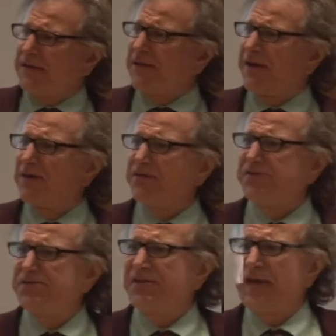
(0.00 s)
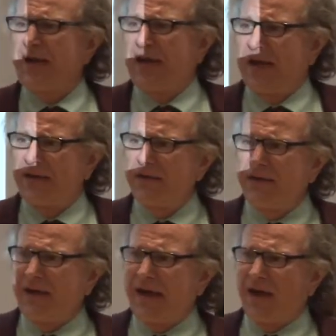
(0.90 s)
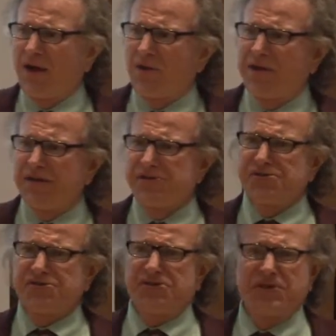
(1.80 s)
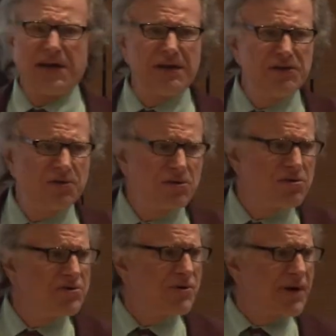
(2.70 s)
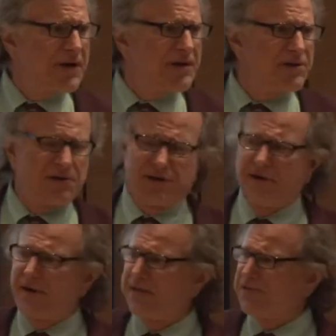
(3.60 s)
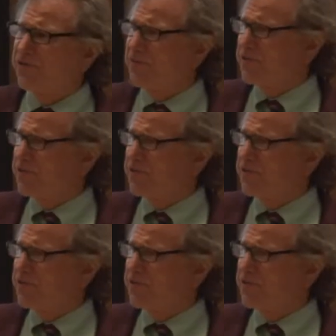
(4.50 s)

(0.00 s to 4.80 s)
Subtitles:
to understand, and how his 9-year-old granddaughter has to